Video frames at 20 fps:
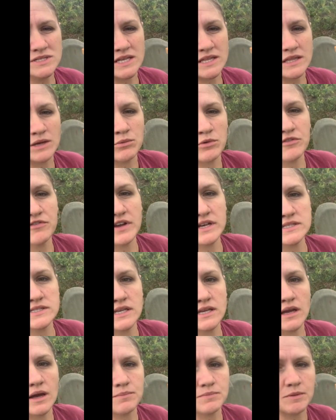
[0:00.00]
and they were
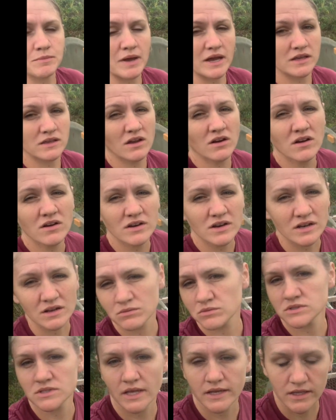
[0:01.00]
fixing up the backyard, and it
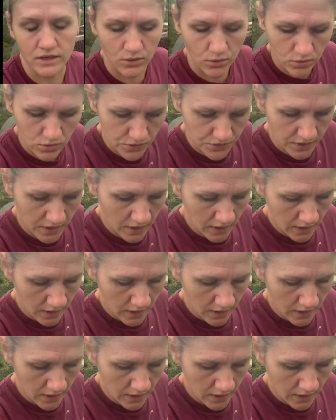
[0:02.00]
was like an old